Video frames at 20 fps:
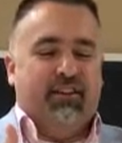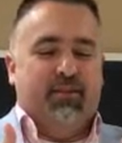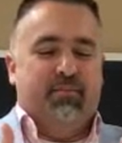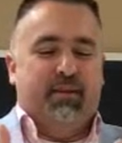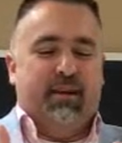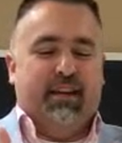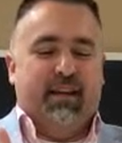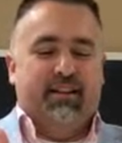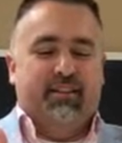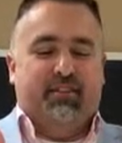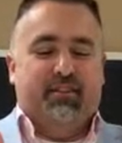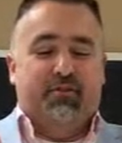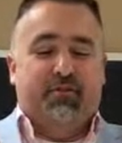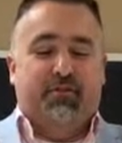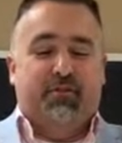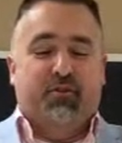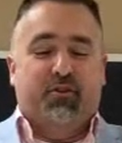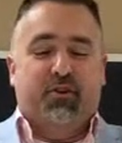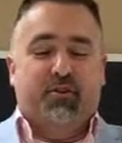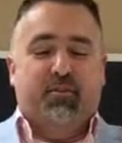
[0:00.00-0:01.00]
begins to
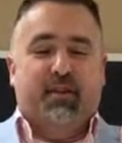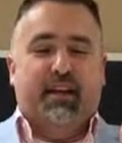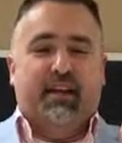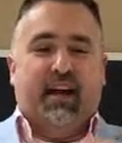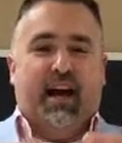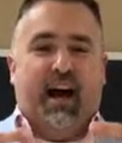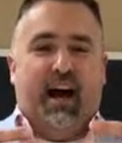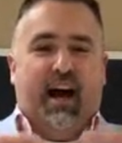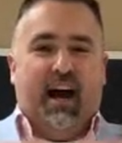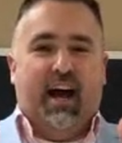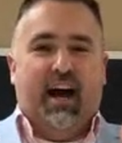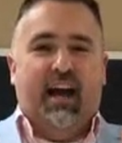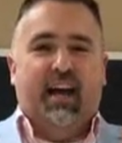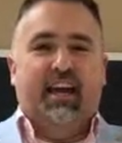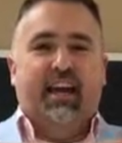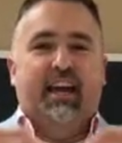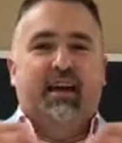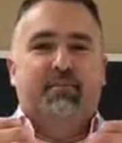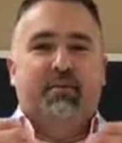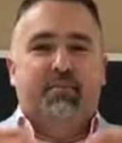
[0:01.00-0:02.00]
form like,
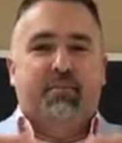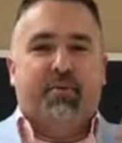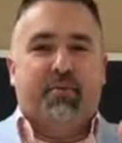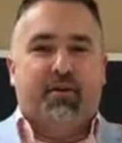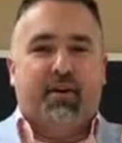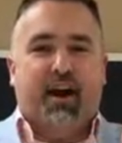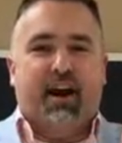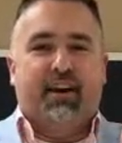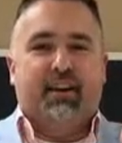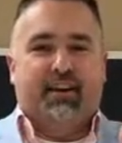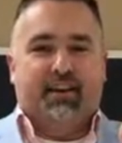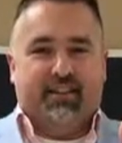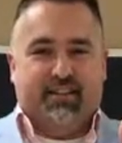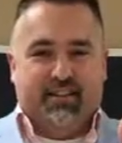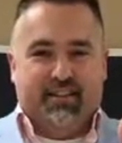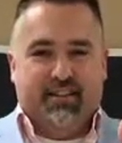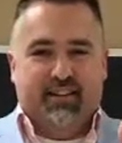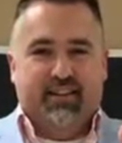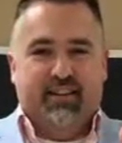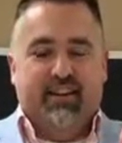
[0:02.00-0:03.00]
I am a
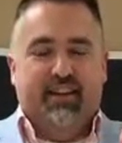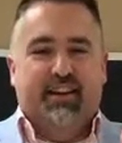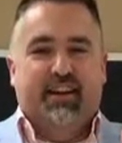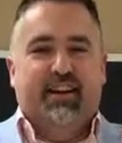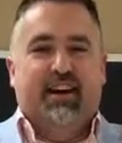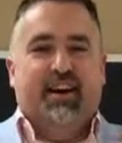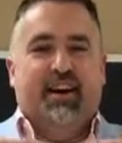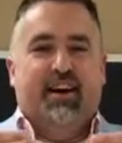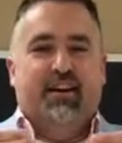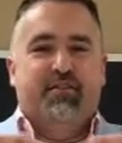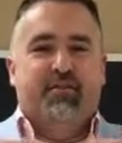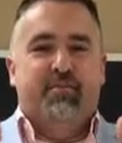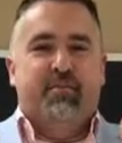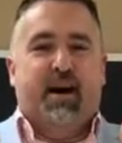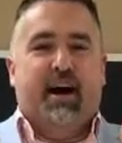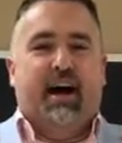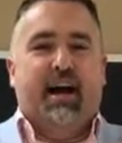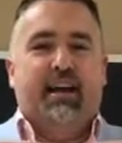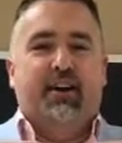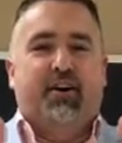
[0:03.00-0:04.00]
product of
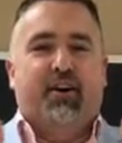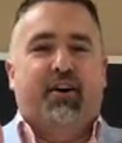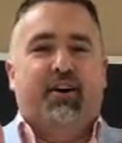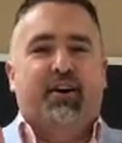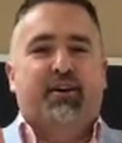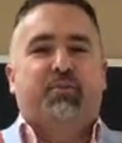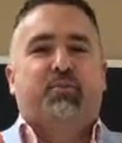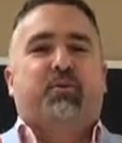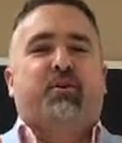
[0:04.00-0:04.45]
my hard